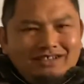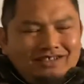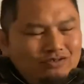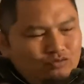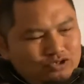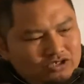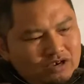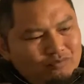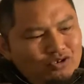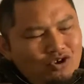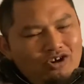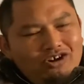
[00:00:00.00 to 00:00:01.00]
what's up? You
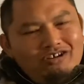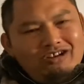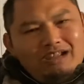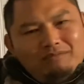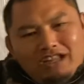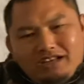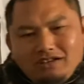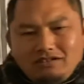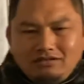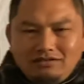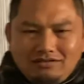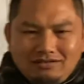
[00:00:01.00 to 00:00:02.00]
know a girl named Linda? And
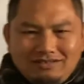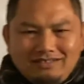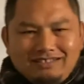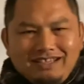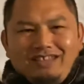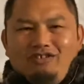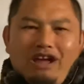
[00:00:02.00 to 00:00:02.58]
you know,